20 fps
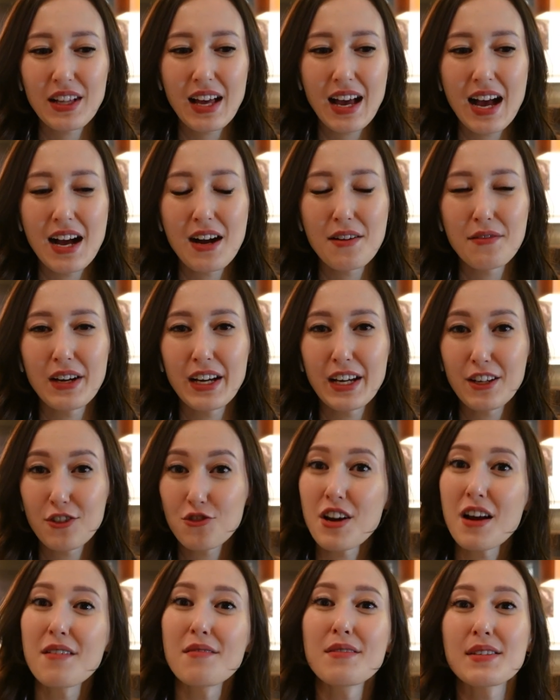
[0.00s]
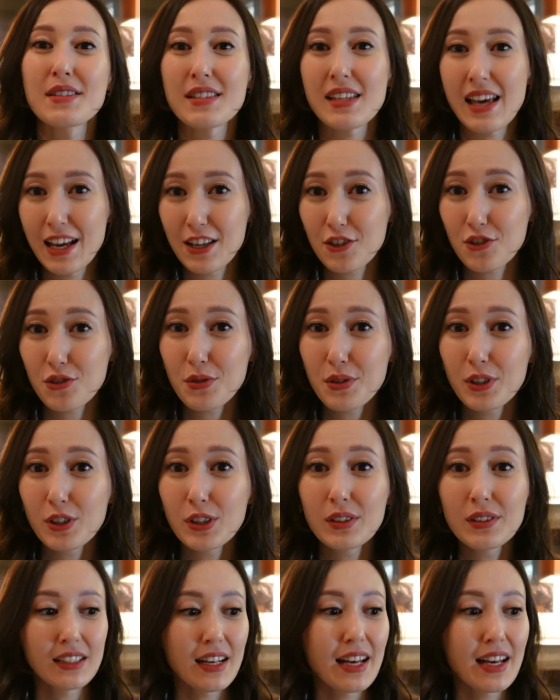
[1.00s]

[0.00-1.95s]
have a travel schedule,